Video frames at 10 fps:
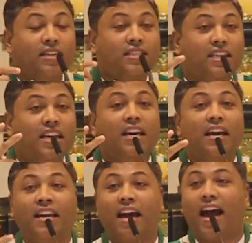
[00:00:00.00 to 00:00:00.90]

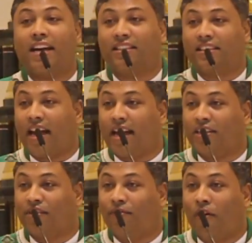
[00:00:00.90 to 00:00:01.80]
T in Acts
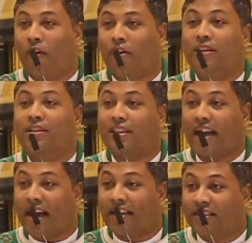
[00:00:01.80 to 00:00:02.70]
stands for
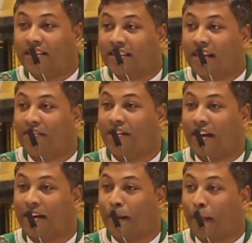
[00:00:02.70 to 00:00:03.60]

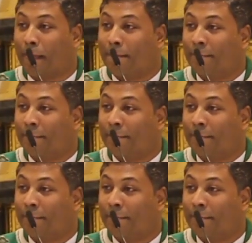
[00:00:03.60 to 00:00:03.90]
thanksgiving.